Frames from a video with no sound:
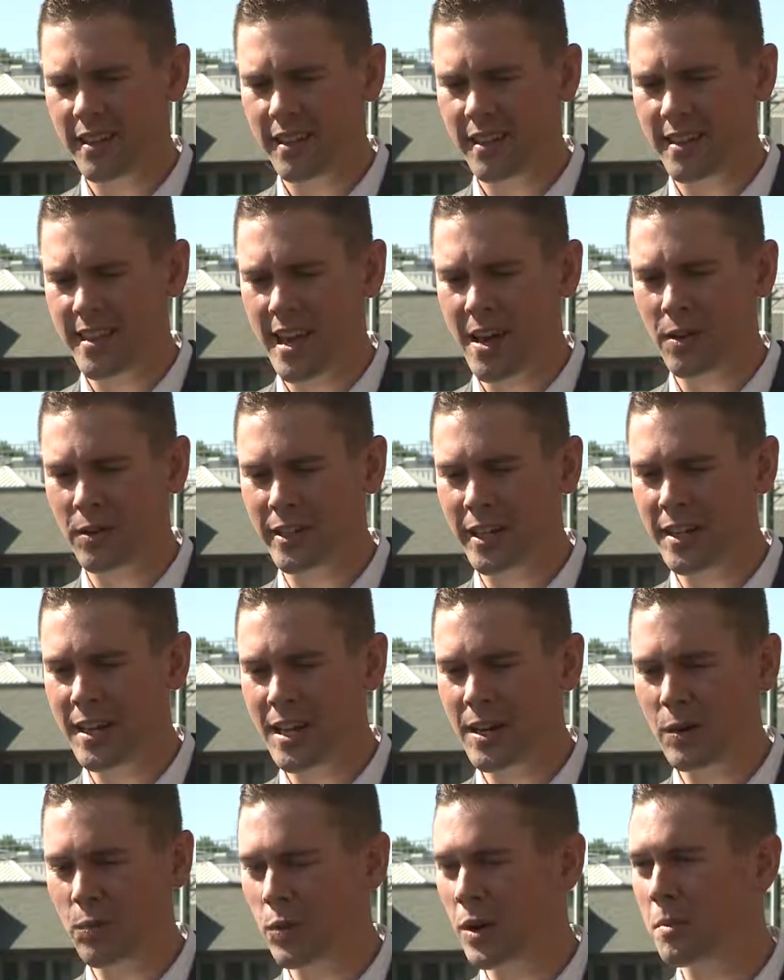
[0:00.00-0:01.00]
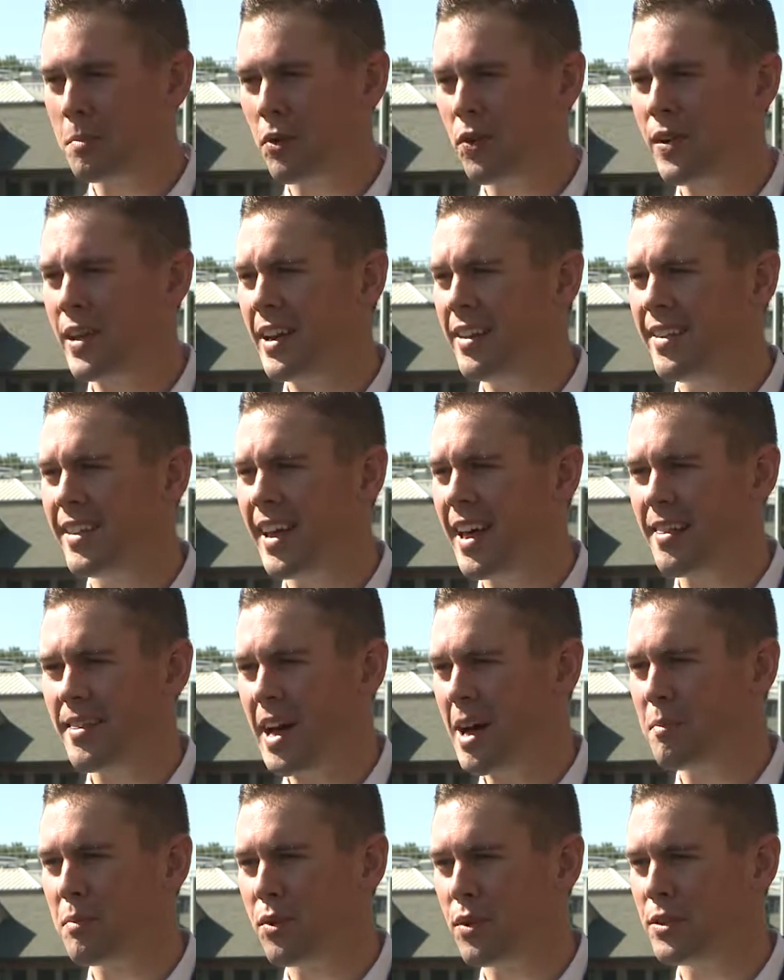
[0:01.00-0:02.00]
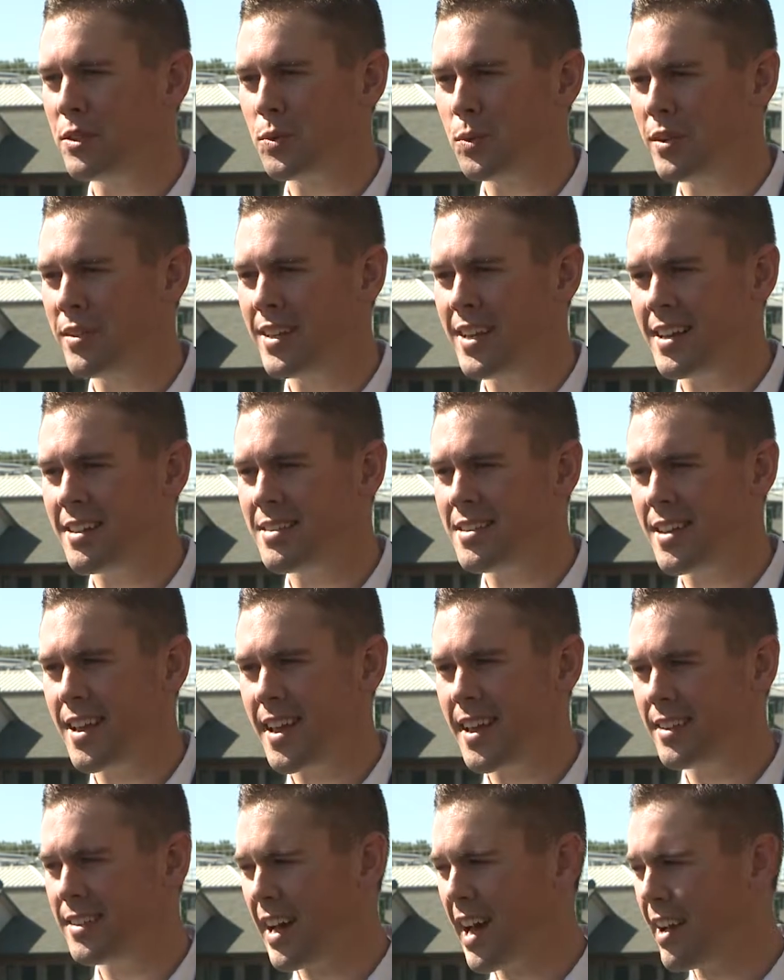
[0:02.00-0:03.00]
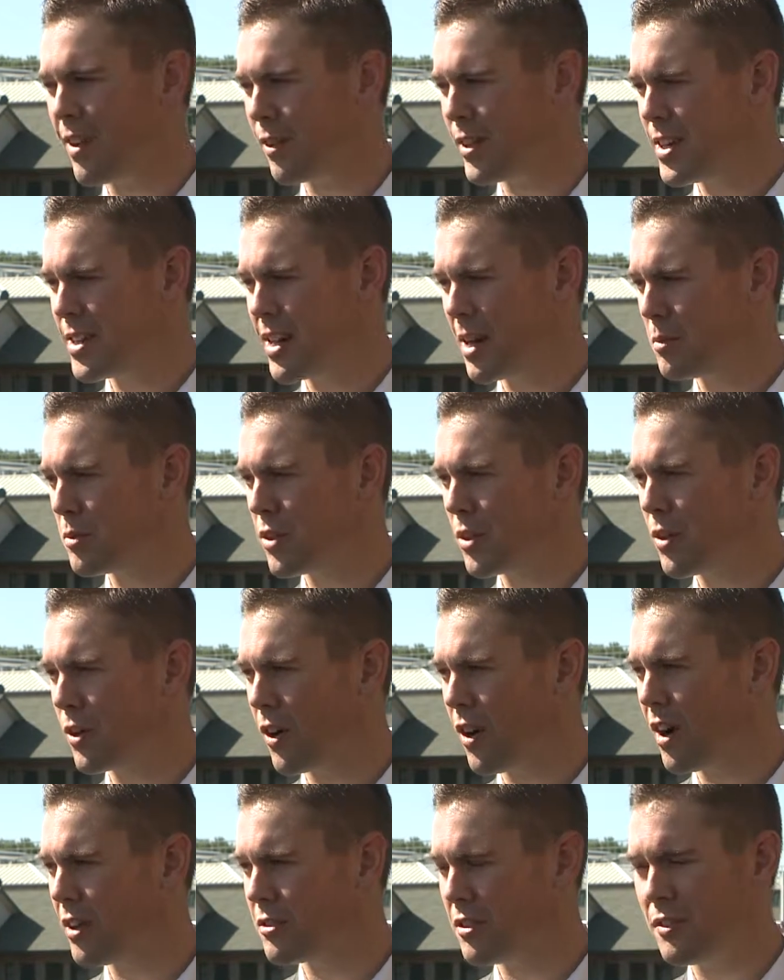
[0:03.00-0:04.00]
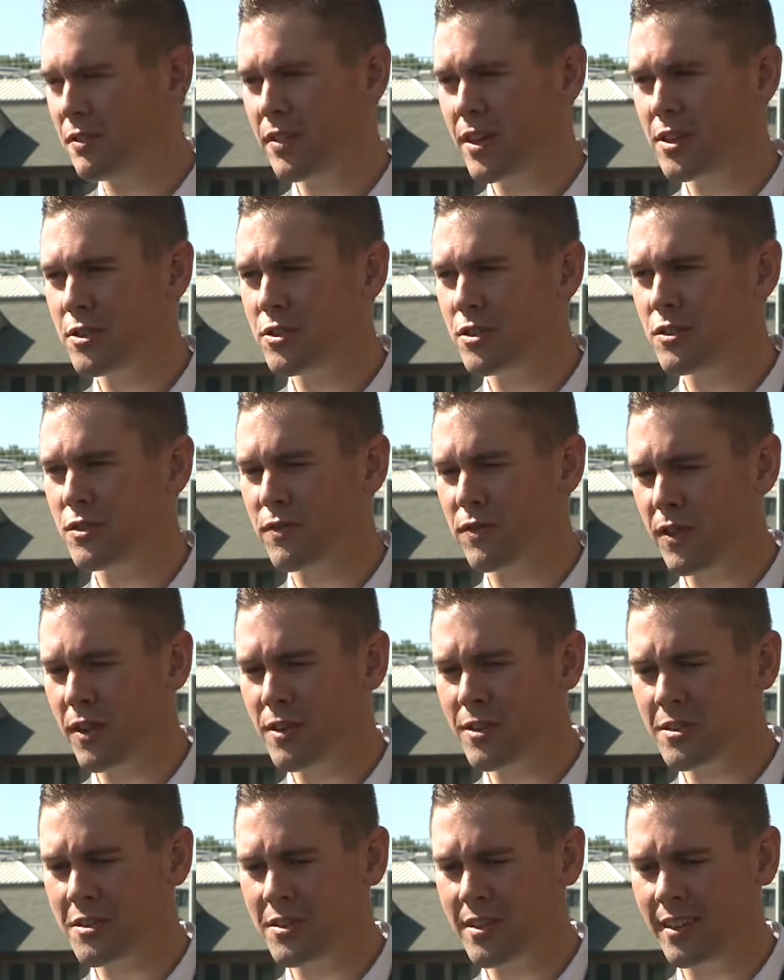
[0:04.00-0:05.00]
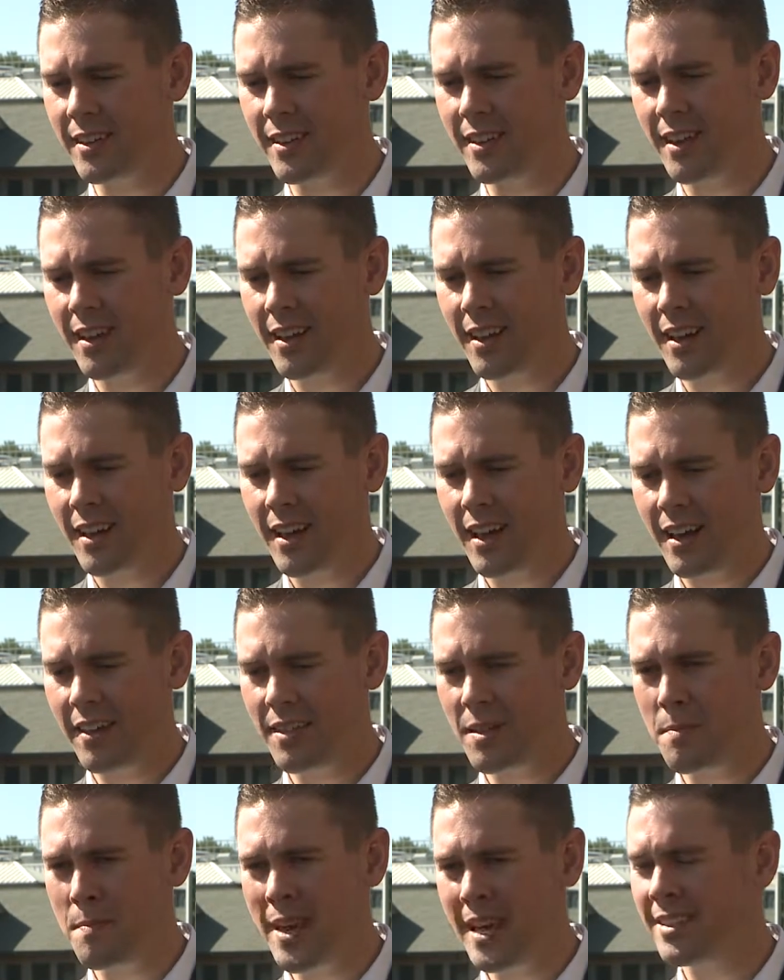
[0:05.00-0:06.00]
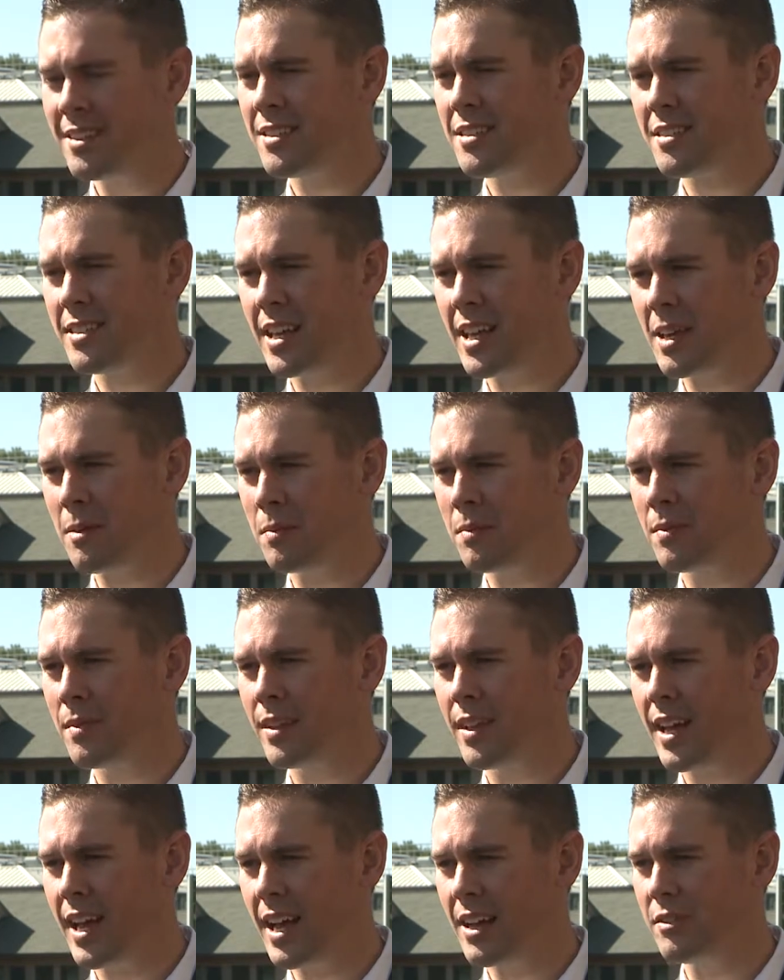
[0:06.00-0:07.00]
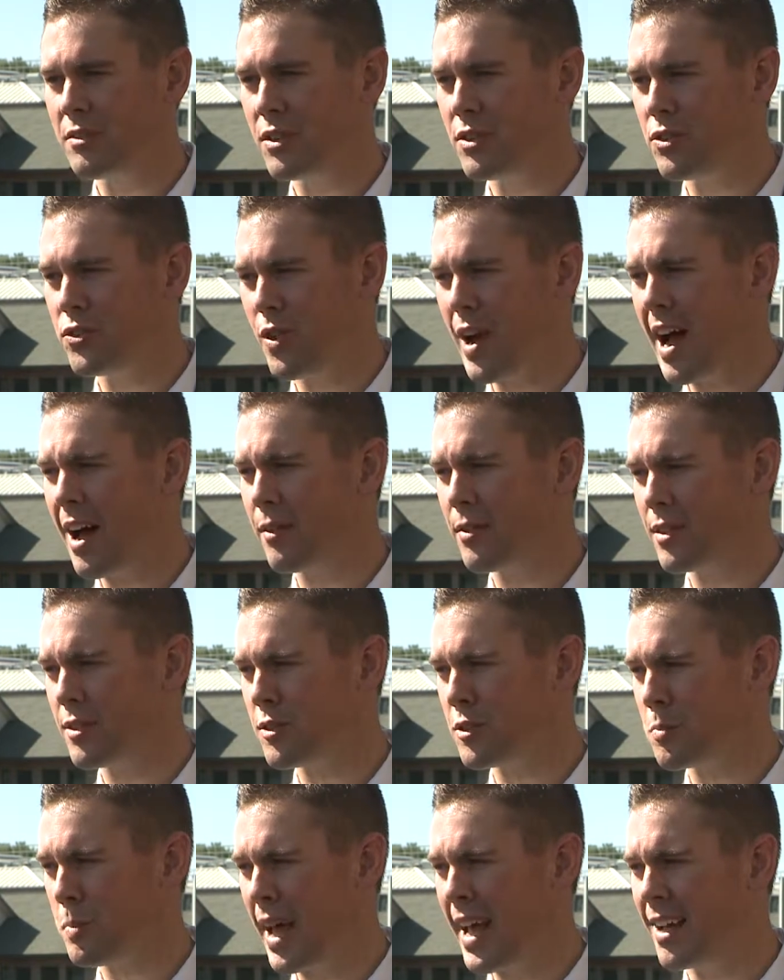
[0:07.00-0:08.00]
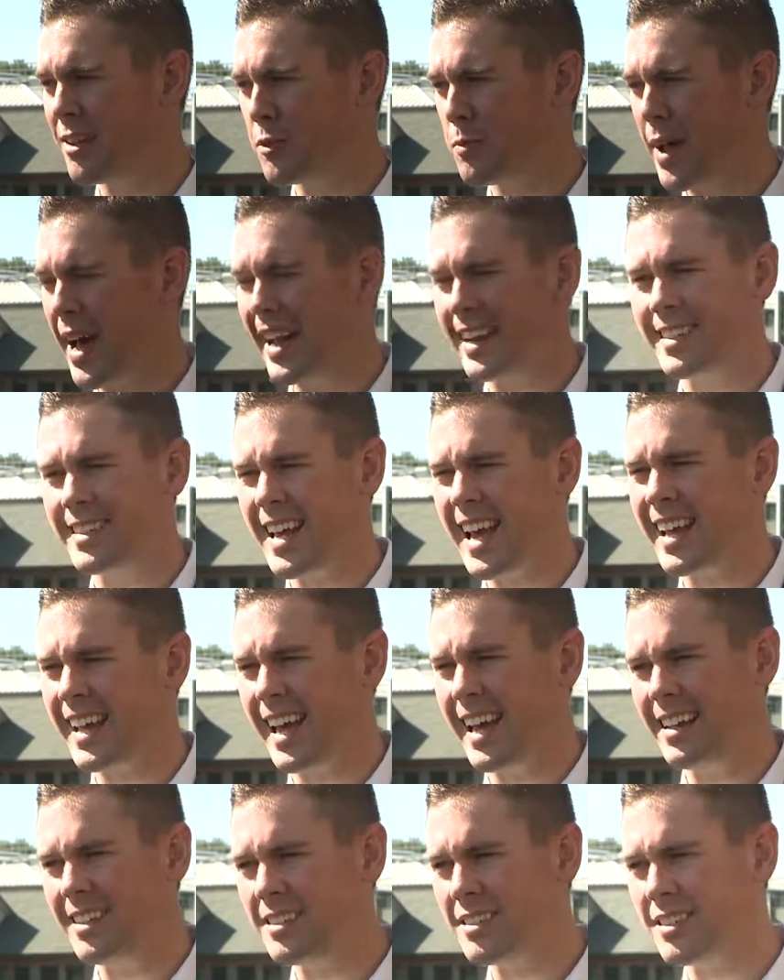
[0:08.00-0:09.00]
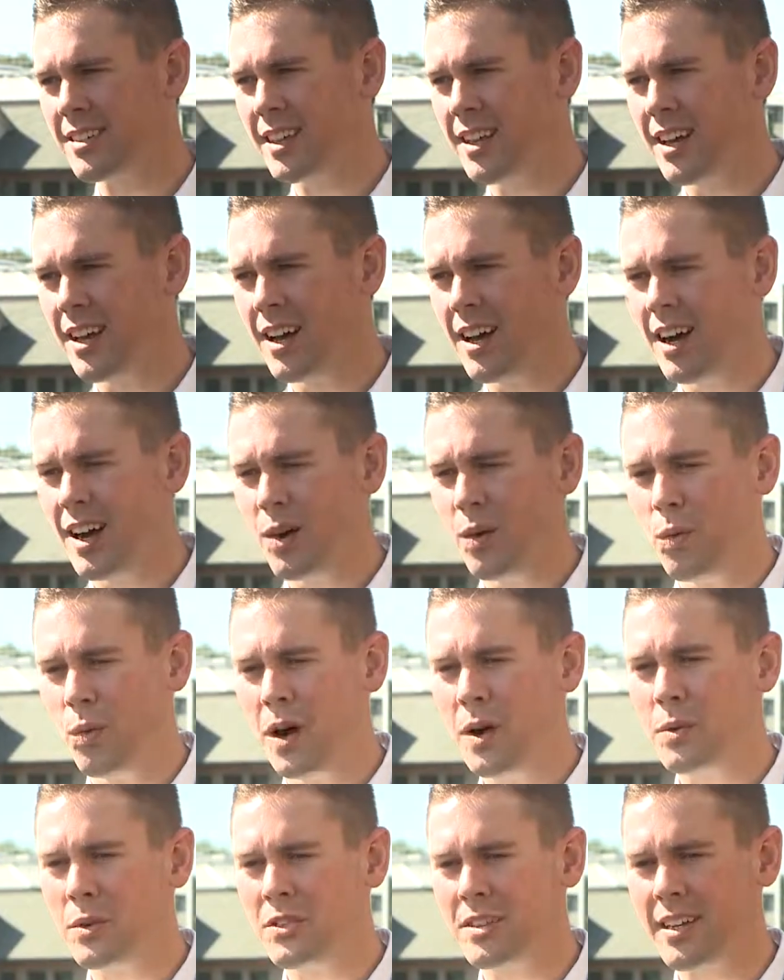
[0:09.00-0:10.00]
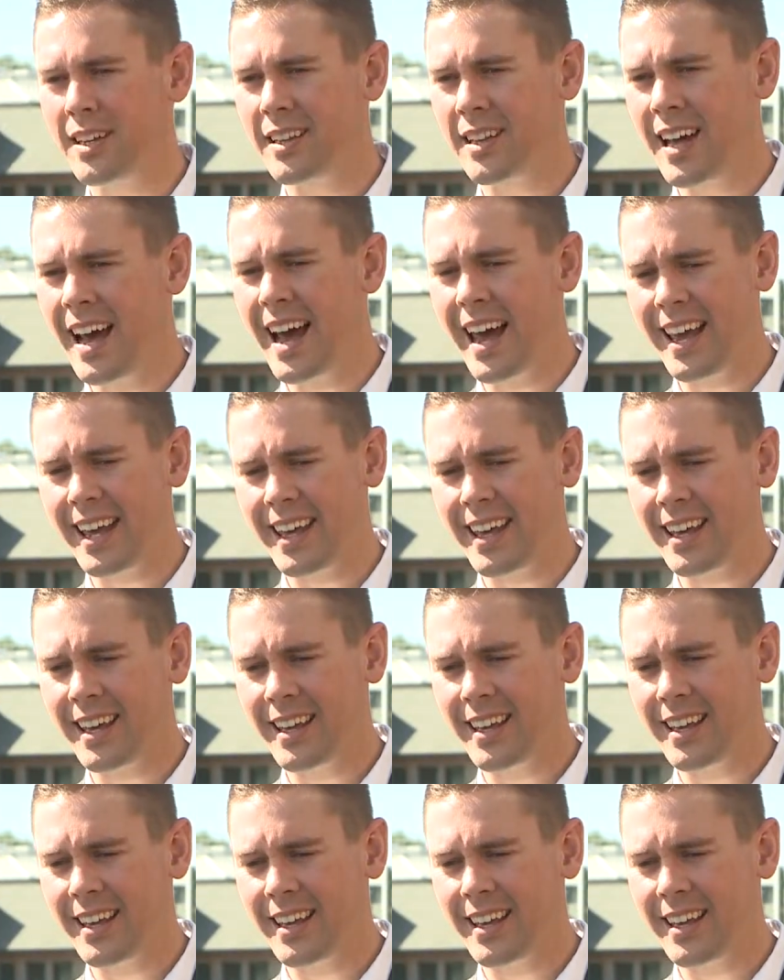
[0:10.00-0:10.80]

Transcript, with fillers: They only needed one point at that point to win the NCAA title. He comes across, he finishes first, and, and the men's team ends a drought that spans back decades. What was it like